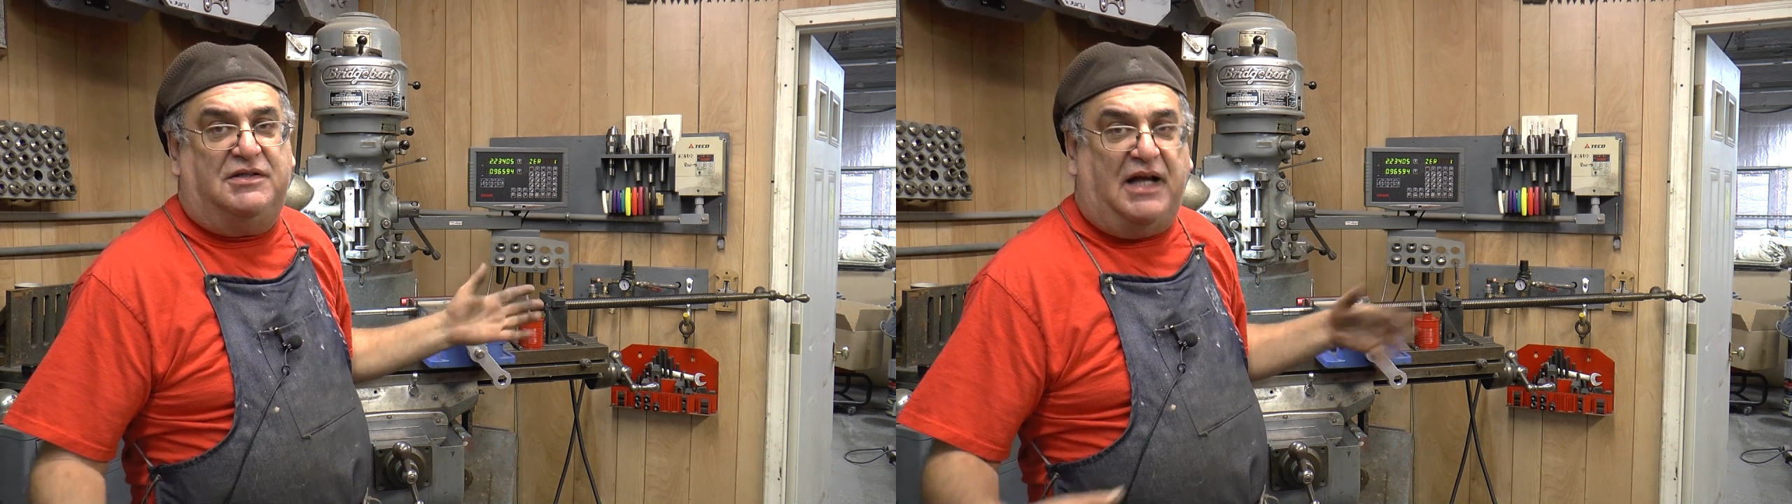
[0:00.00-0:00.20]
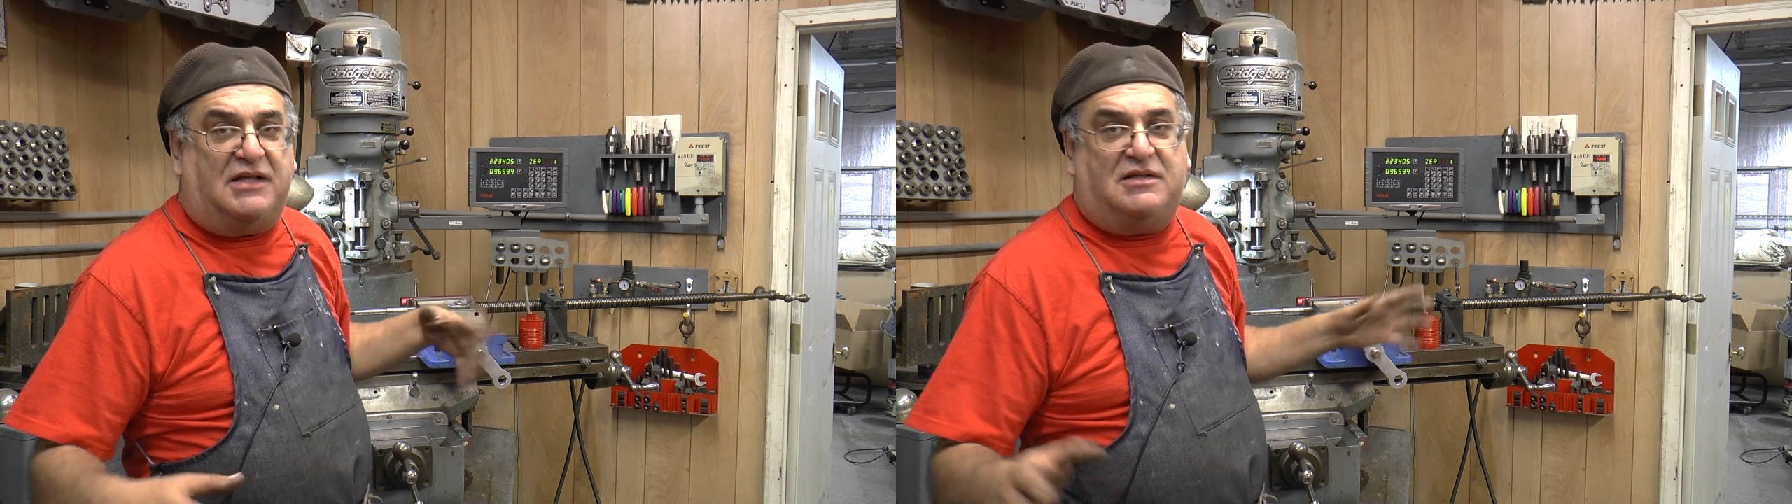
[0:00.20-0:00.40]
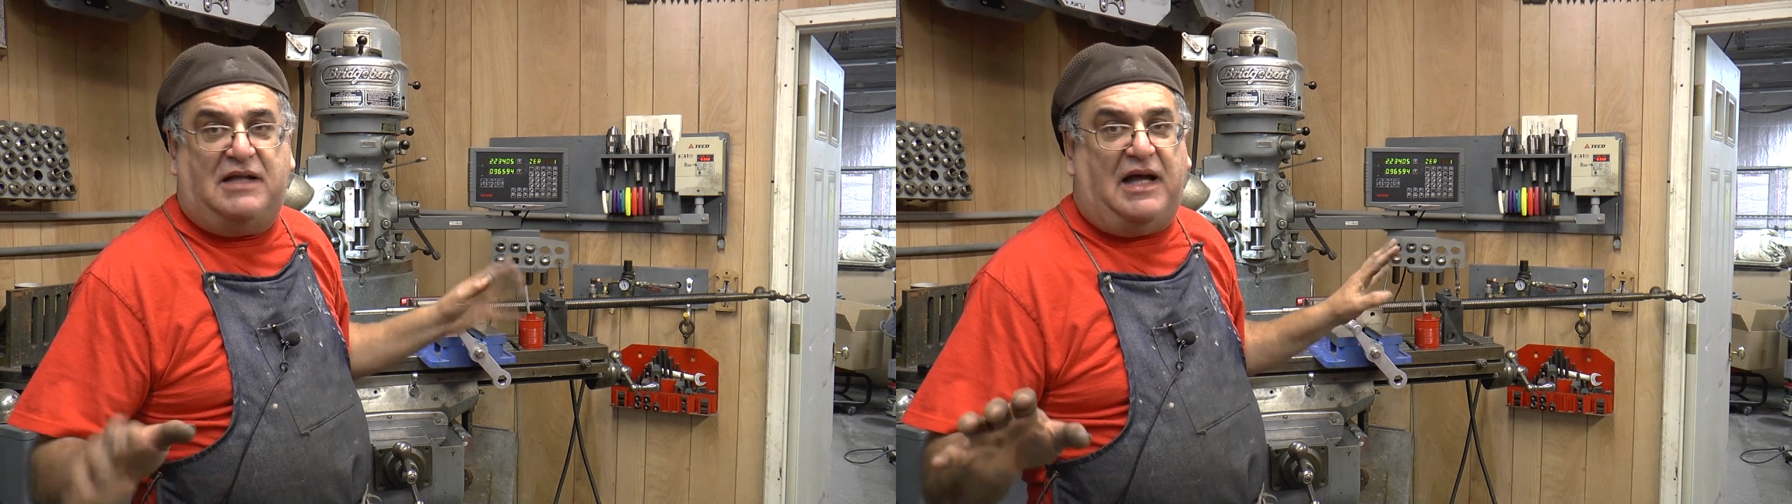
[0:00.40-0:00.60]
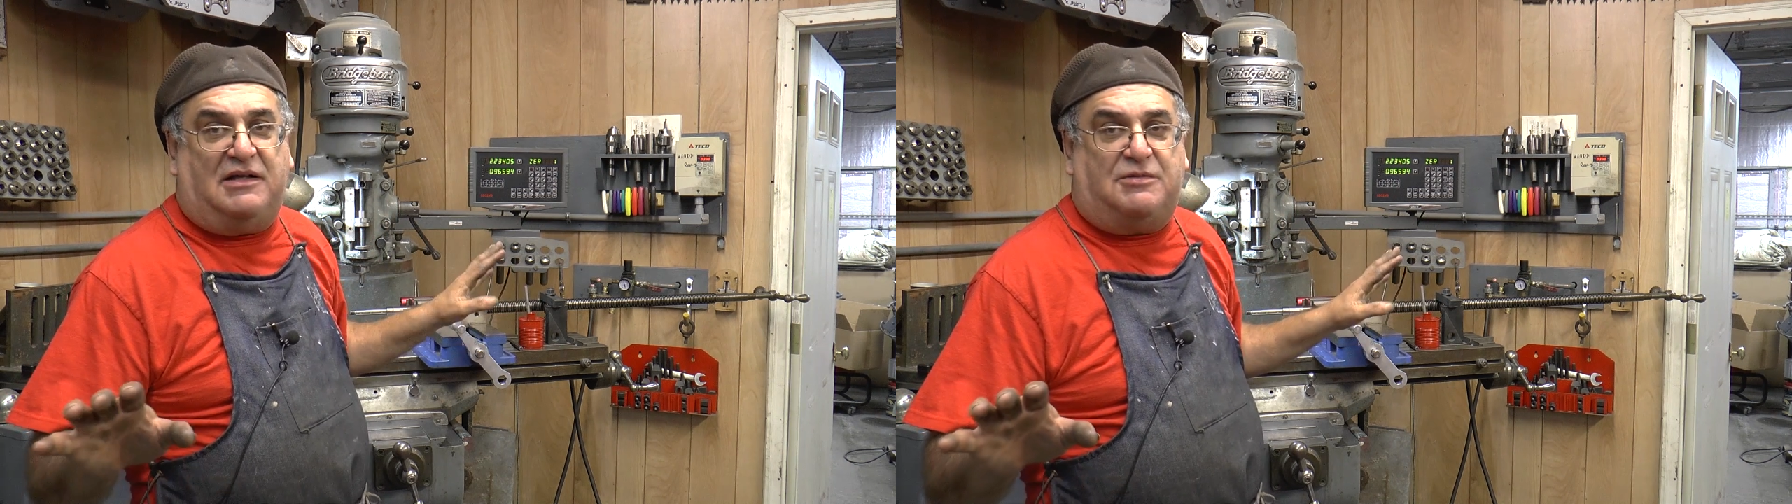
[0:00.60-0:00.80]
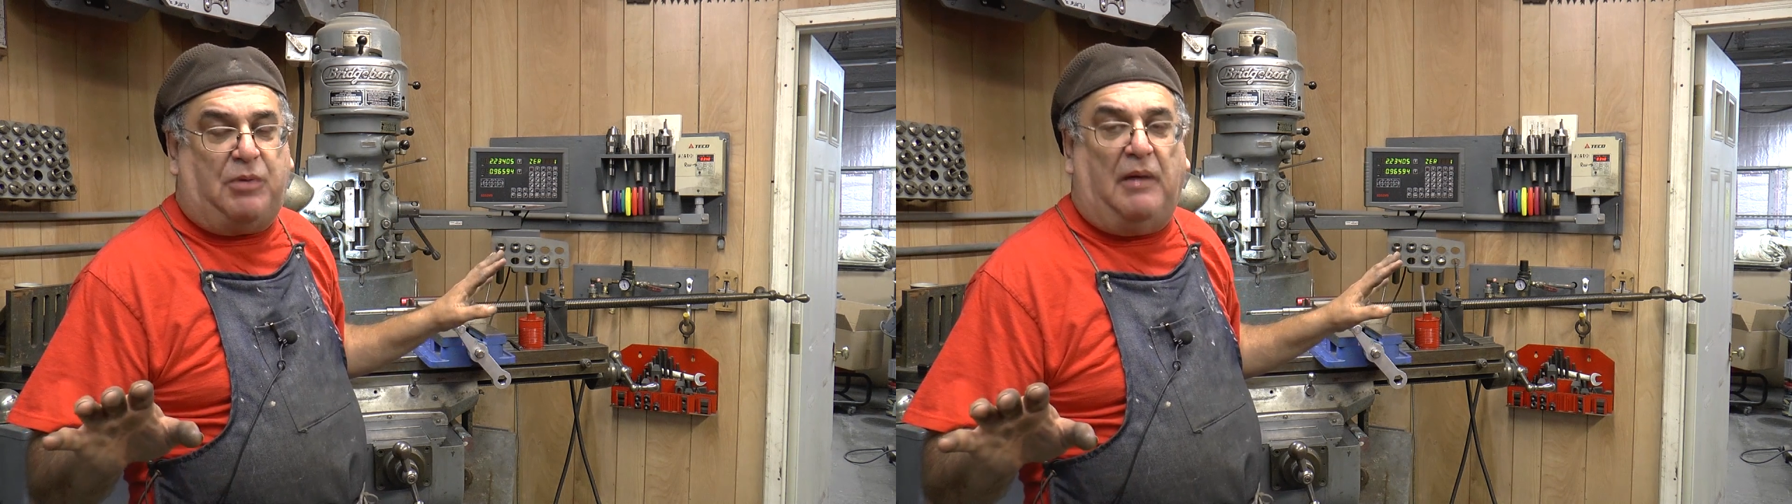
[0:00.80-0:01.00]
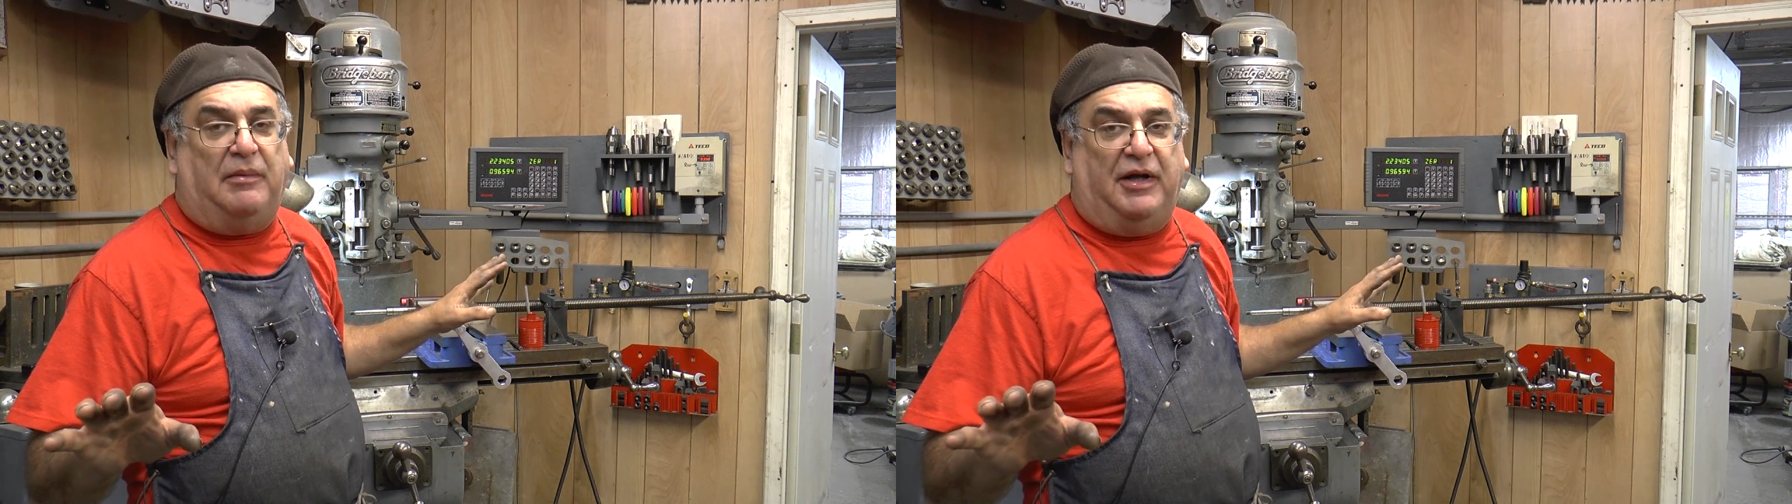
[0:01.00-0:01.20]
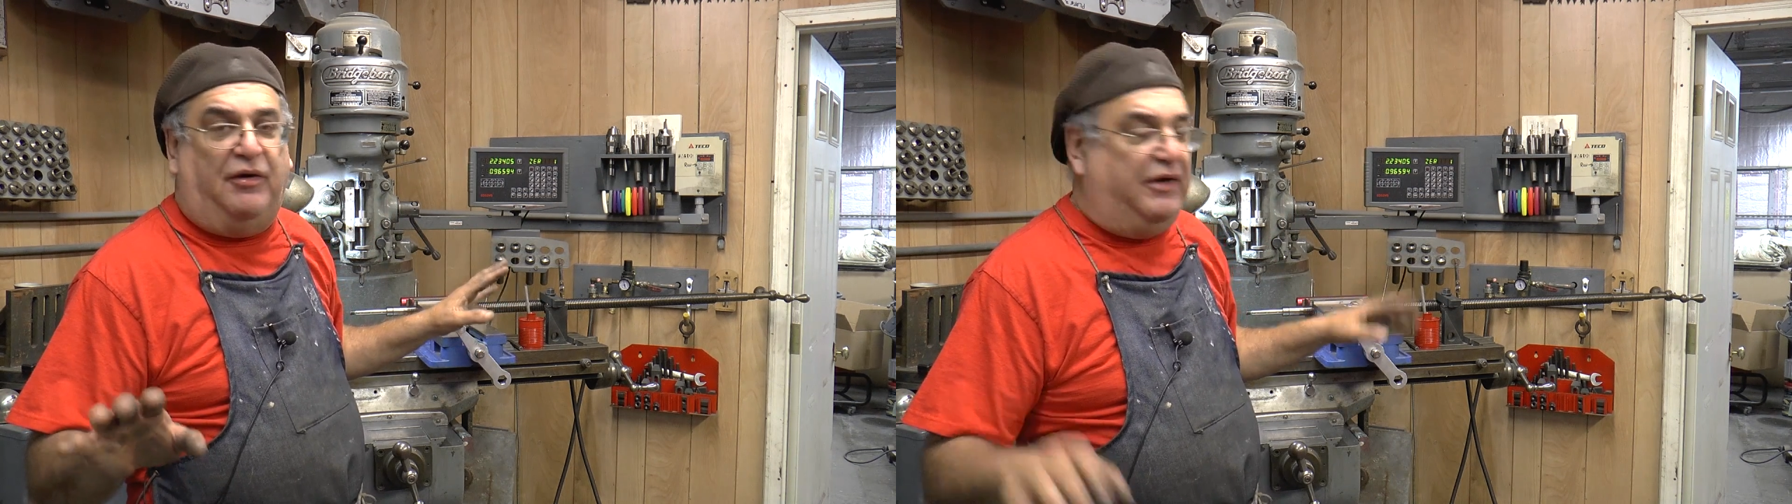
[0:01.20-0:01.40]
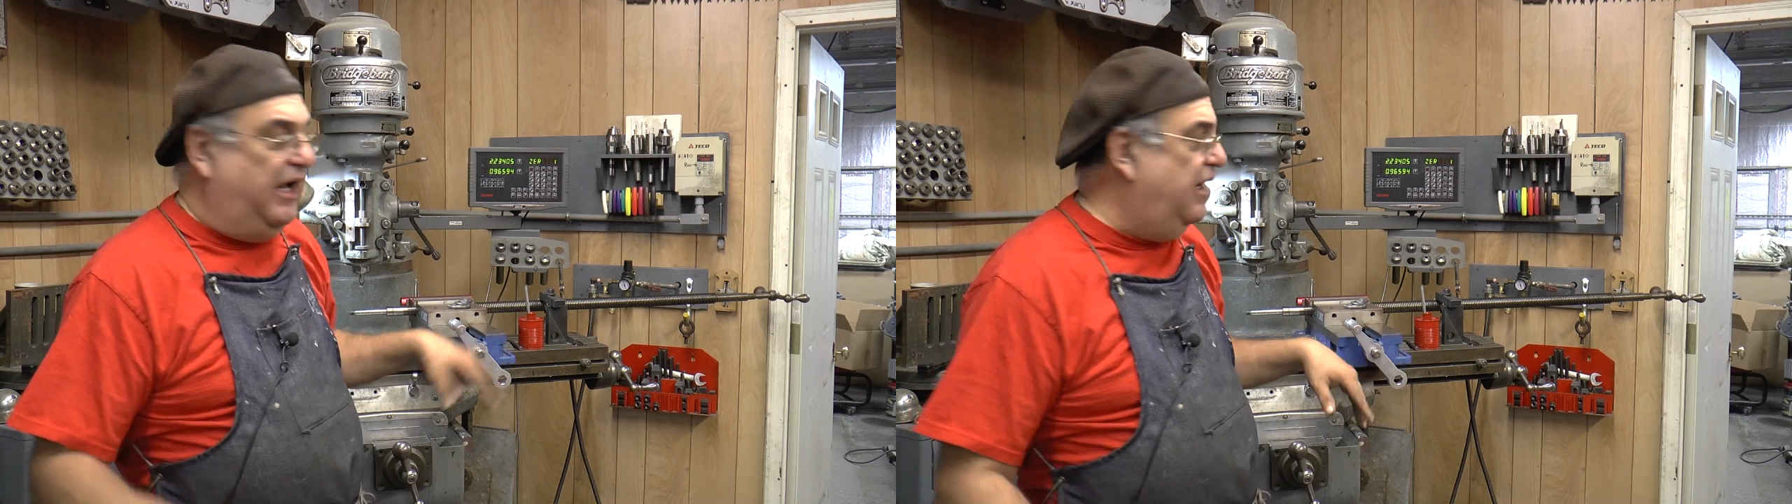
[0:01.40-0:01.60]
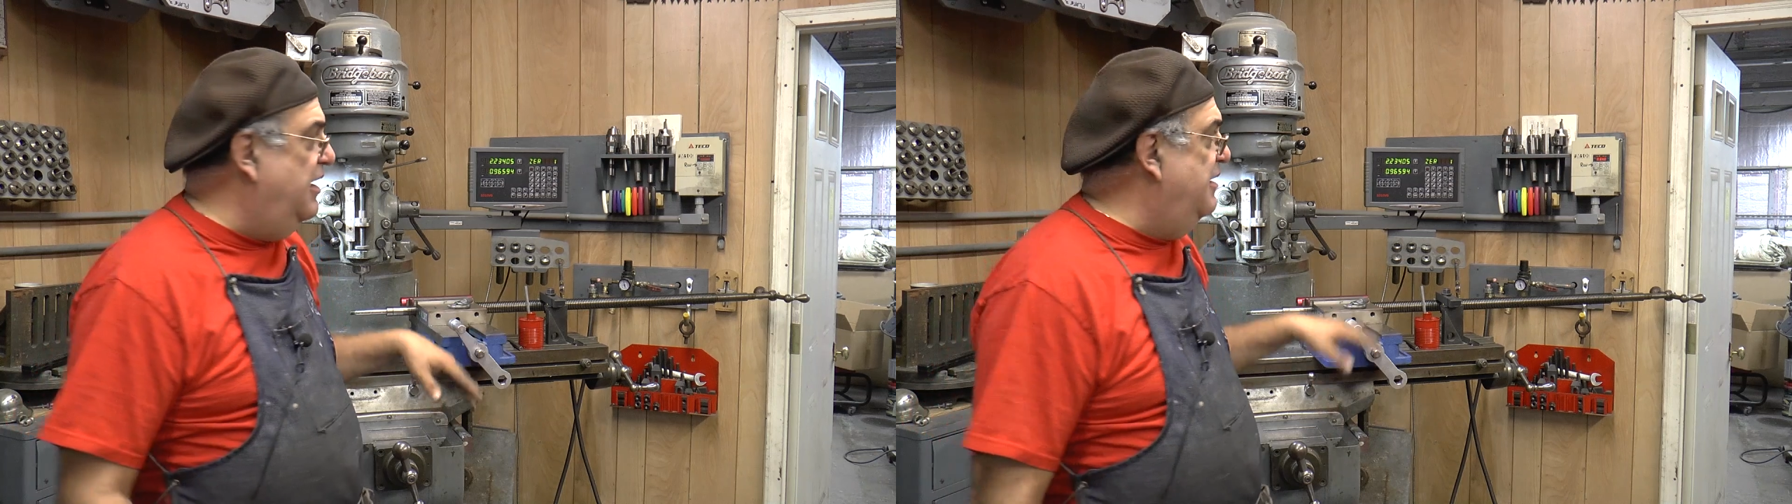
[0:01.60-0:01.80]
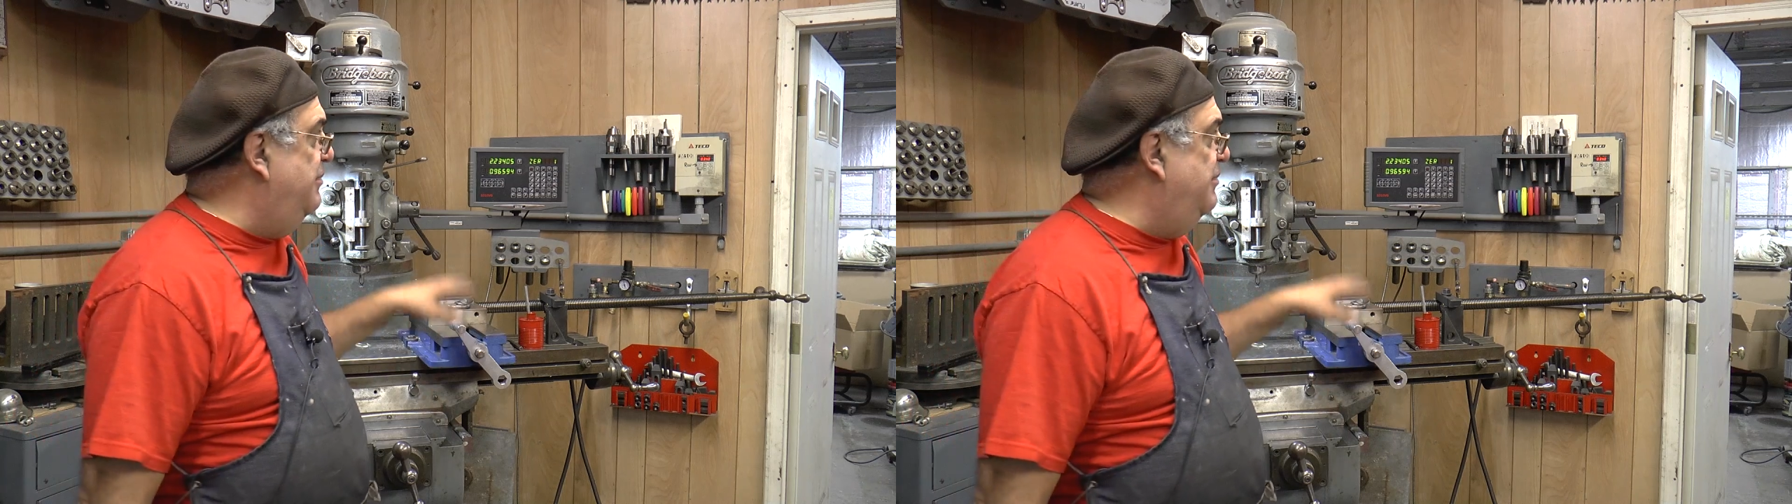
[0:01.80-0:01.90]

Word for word: That that's probably okay.